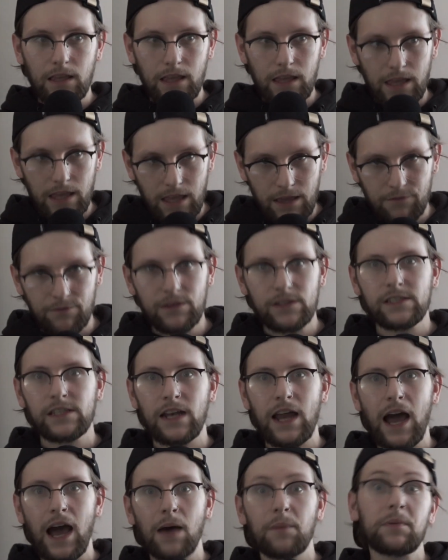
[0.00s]
if it's
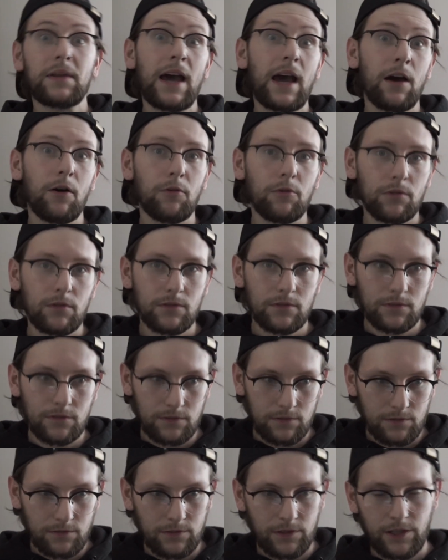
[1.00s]
an opt-out.
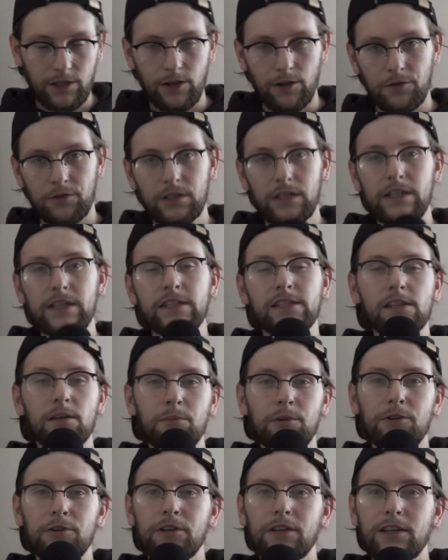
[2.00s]
You know, the Linux
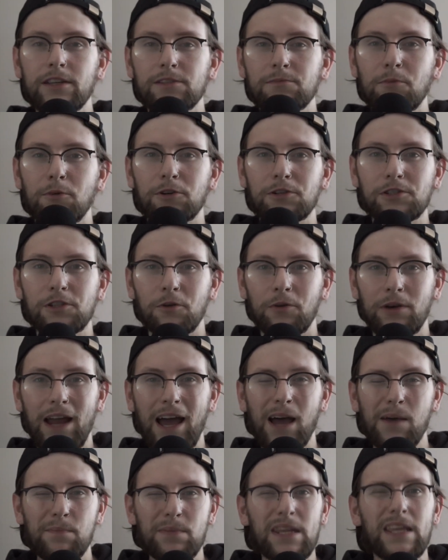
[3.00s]
community is more so an
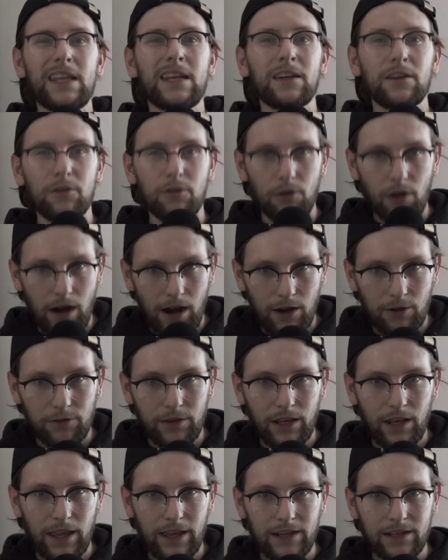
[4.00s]
opt-in crowd.
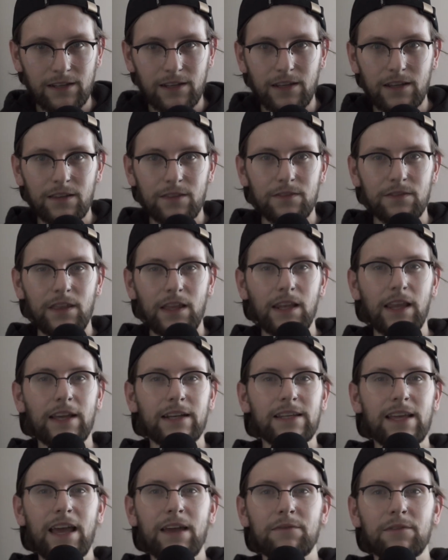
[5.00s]
They like
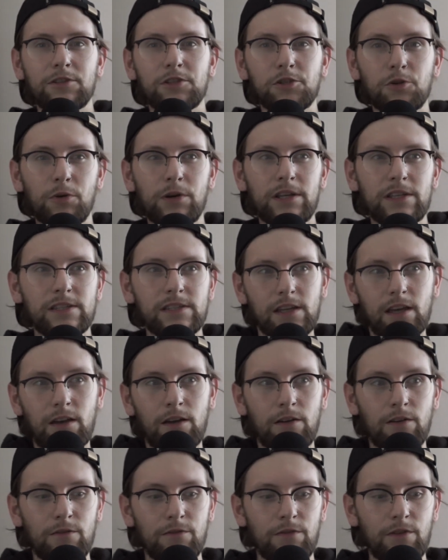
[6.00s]
to have the choice
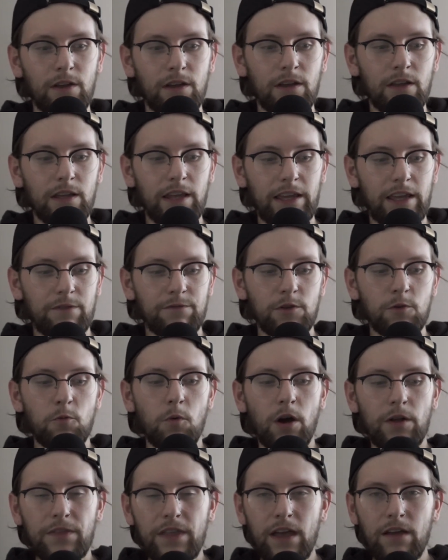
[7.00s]
of, like, if you
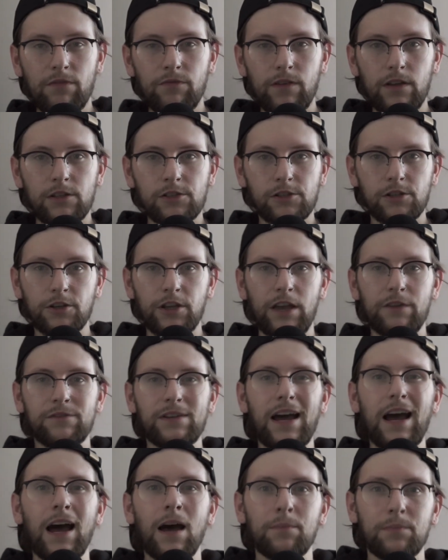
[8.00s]
want that feature, you have
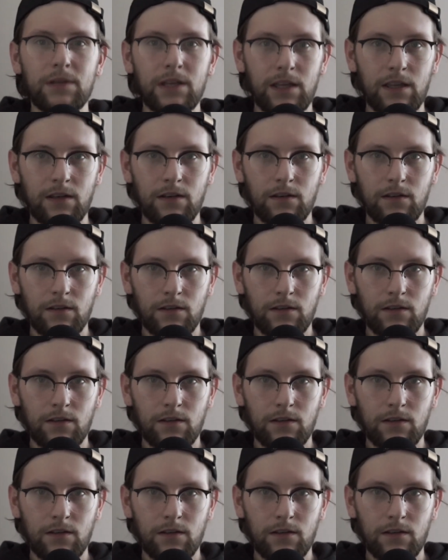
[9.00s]
to opt in.